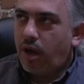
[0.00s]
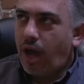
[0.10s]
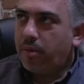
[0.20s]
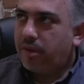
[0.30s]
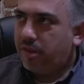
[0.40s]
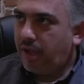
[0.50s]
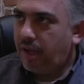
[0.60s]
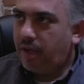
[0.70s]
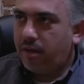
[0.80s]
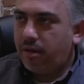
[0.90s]
I would
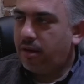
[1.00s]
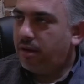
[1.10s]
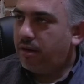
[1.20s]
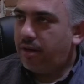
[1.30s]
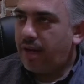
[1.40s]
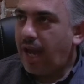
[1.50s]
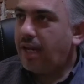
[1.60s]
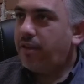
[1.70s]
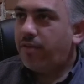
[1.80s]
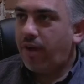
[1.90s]
say
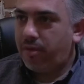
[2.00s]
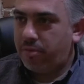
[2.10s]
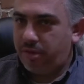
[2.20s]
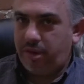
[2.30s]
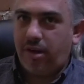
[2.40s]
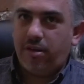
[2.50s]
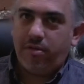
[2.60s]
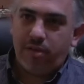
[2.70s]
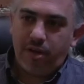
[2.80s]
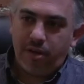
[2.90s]
95% of the
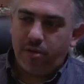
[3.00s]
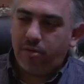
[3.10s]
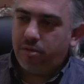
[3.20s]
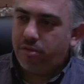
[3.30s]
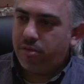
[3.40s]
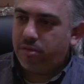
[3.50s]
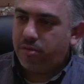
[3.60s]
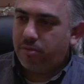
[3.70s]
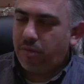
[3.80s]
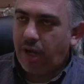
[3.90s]
videos,
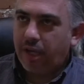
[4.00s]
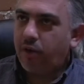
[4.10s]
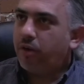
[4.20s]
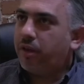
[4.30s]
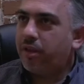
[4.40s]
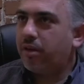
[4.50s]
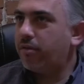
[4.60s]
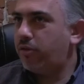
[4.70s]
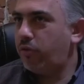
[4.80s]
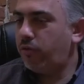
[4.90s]
I can only think
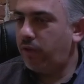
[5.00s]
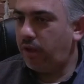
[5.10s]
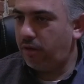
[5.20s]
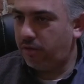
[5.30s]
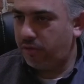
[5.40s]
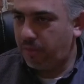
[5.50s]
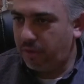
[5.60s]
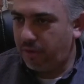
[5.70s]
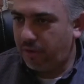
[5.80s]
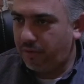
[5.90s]
of two videos
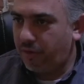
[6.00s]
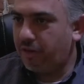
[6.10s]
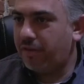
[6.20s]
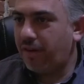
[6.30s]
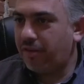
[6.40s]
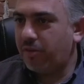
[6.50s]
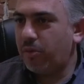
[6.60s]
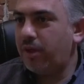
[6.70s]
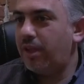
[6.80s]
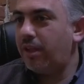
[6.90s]
from the first festival
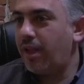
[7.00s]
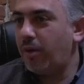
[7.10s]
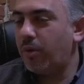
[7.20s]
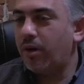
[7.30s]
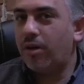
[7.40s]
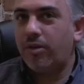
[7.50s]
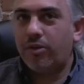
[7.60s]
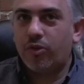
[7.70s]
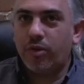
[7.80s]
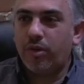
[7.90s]
we did that were
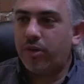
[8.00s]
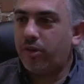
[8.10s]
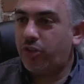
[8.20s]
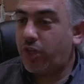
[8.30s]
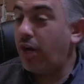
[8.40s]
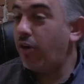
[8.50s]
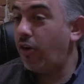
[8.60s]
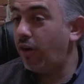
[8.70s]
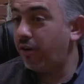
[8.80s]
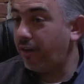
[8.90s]
shared
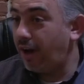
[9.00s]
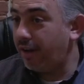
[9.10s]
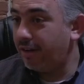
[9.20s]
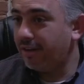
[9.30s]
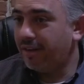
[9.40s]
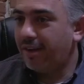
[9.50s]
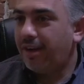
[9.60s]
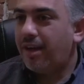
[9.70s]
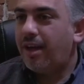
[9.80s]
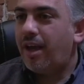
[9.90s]
online.
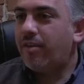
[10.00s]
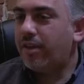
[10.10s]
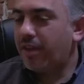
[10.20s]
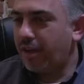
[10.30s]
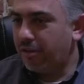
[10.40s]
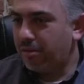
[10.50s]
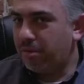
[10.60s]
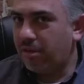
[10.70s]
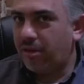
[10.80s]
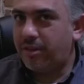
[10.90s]
Everything else
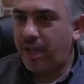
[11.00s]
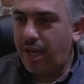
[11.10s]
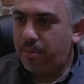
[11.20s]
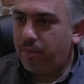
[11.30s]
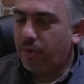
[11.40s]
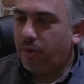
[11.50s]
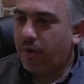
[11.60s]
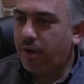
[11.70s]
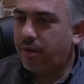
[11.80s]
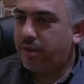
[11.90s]
was on tape or
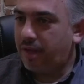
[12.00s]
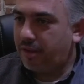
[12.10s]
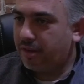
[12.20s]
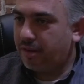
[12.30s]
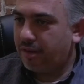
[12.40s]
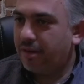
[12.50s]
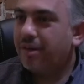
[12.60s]
on disc,